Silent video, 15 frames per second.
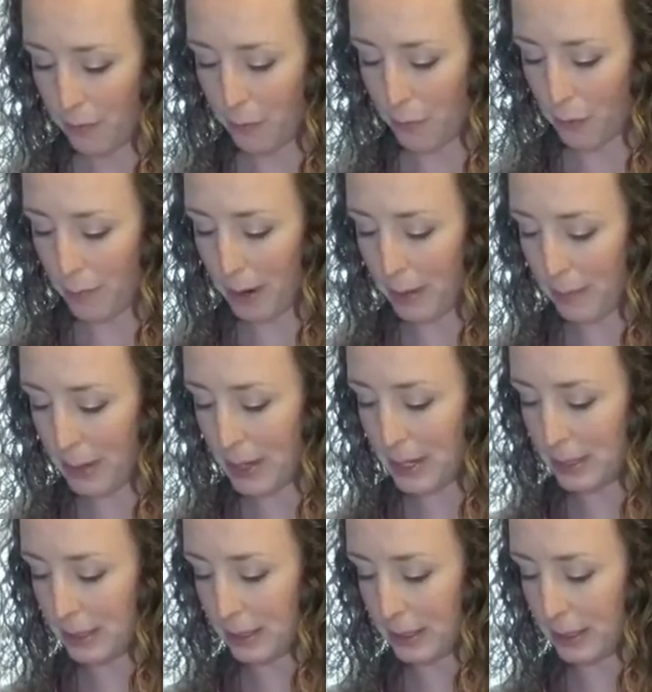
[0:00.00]
for my
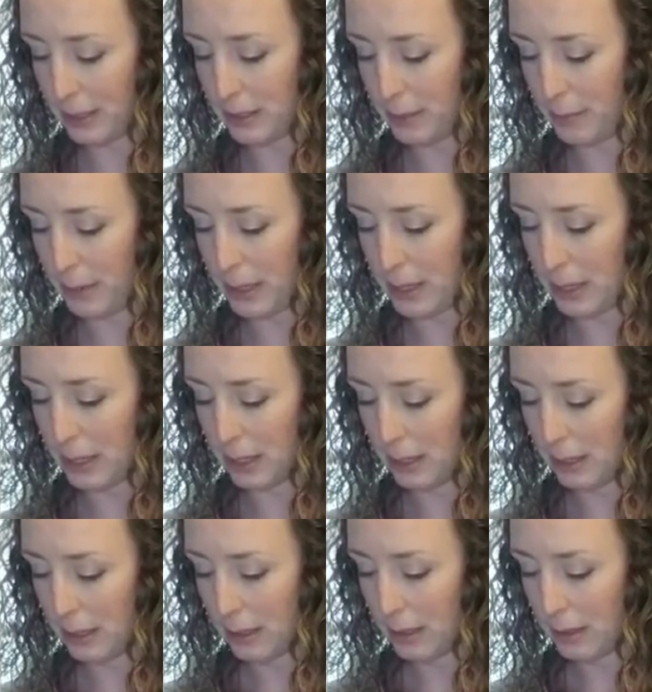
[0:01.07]
pizza to be
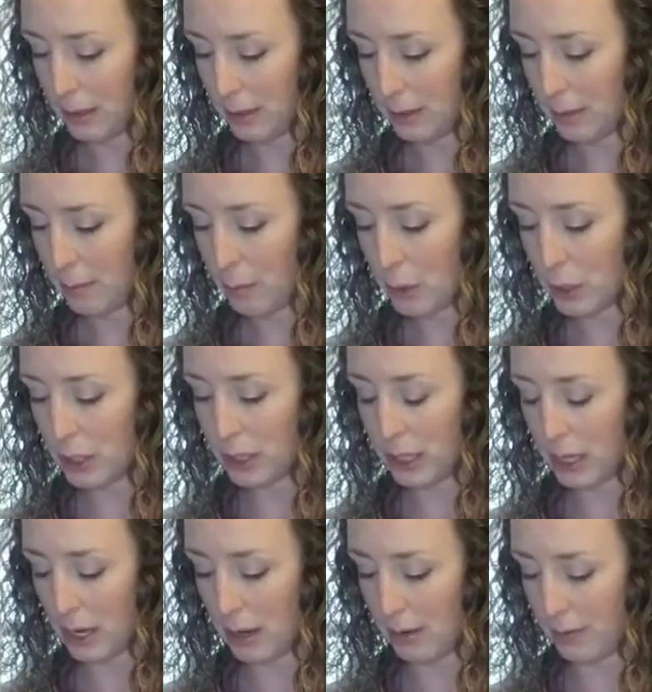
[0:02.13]
put in
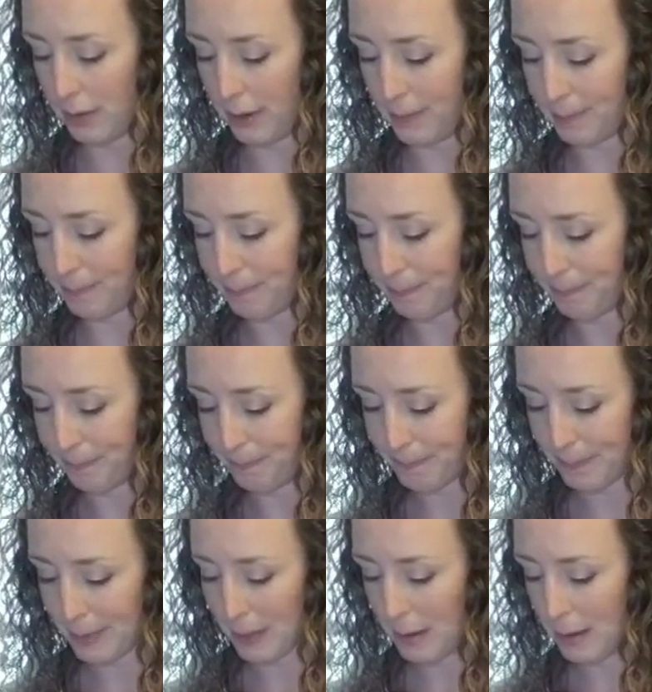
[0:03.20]
the oven.
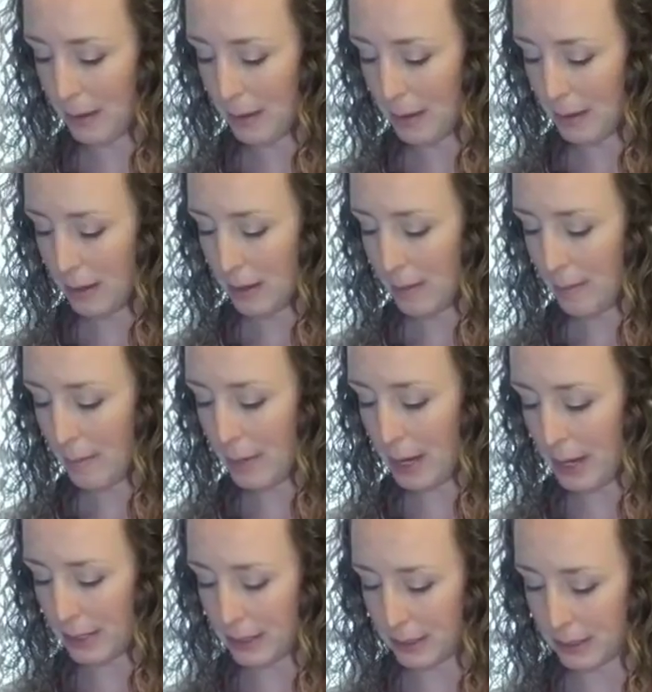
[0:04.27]

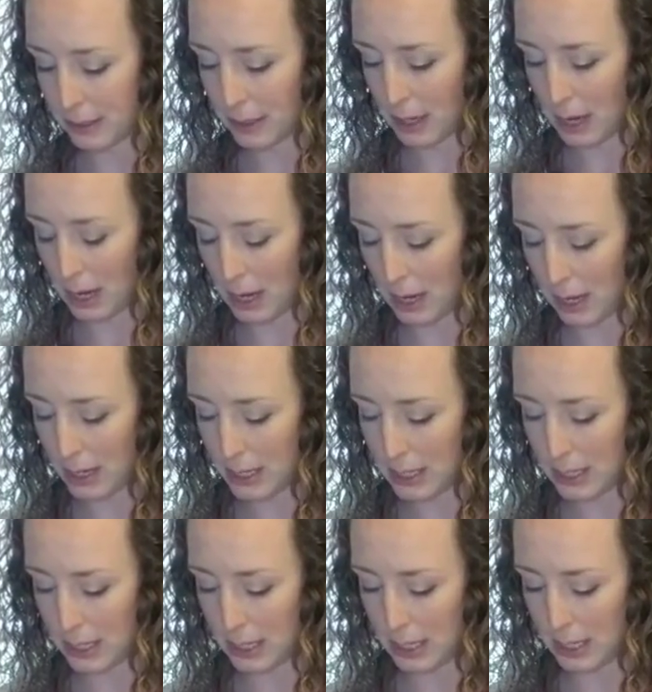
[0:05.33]
But I
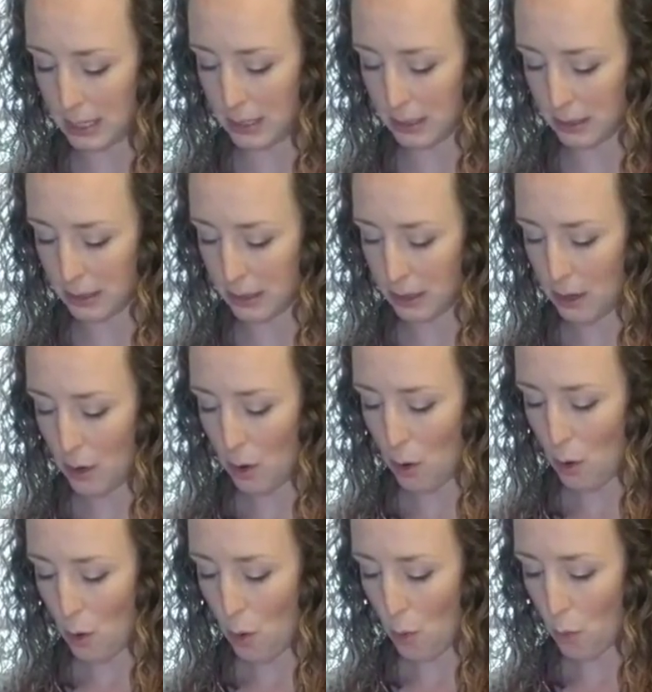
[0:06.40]
need
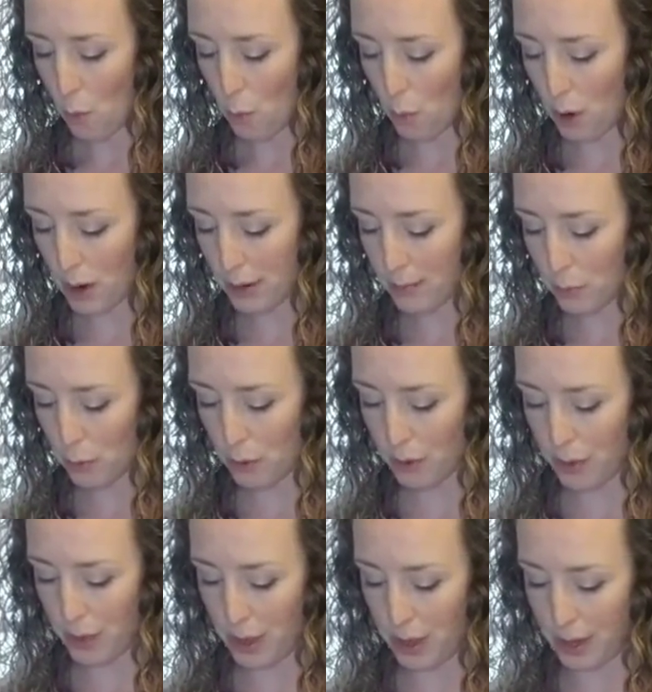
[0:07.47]
one more
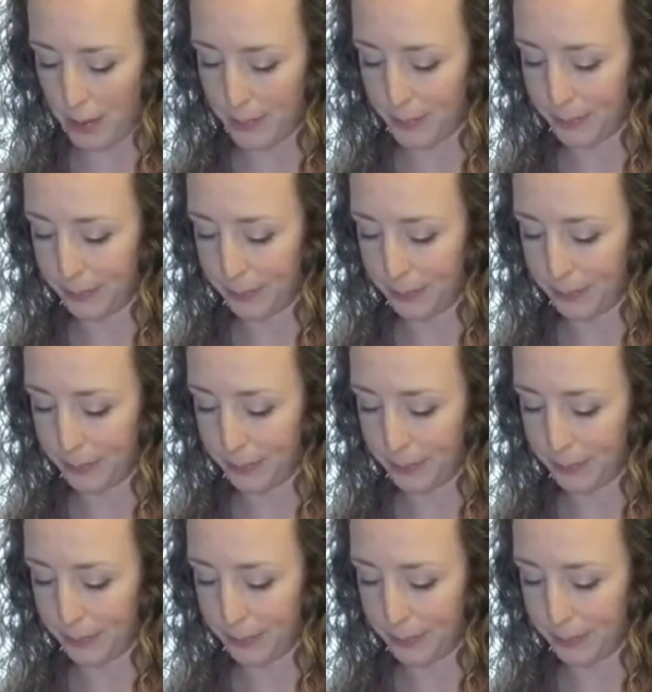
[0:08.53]
thing.